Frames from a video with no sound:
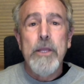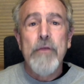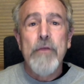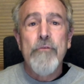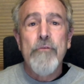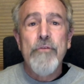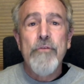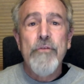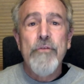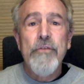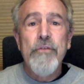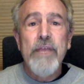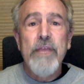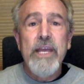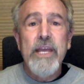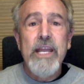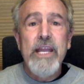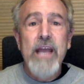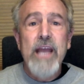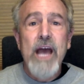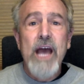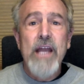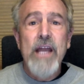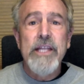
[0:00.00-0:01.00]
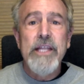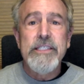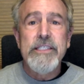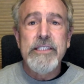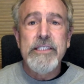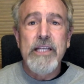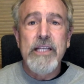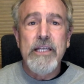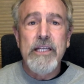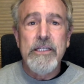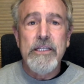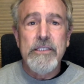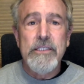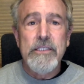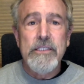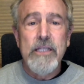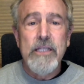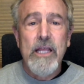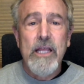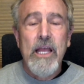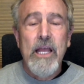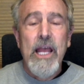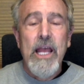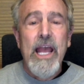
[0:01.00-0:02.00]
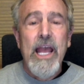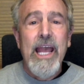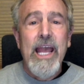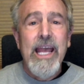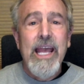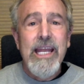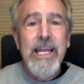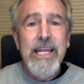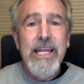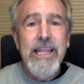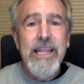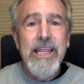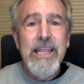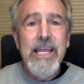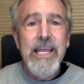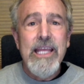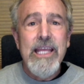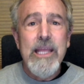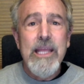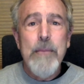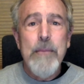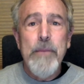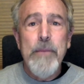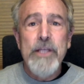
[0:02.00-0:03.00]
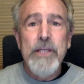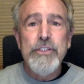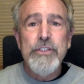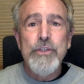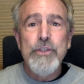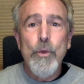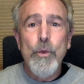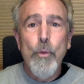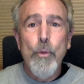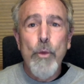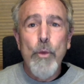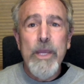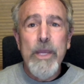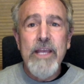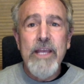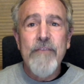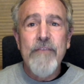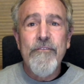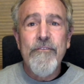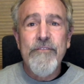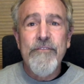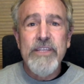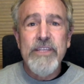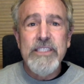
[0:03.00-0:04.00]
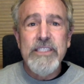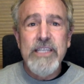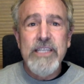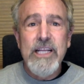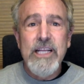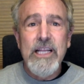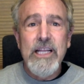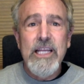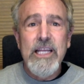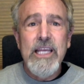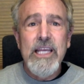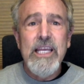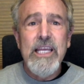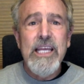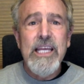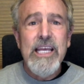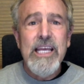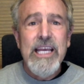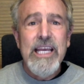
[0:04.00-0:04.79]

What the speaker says: Vivekananda says, anything that makes you weak physically,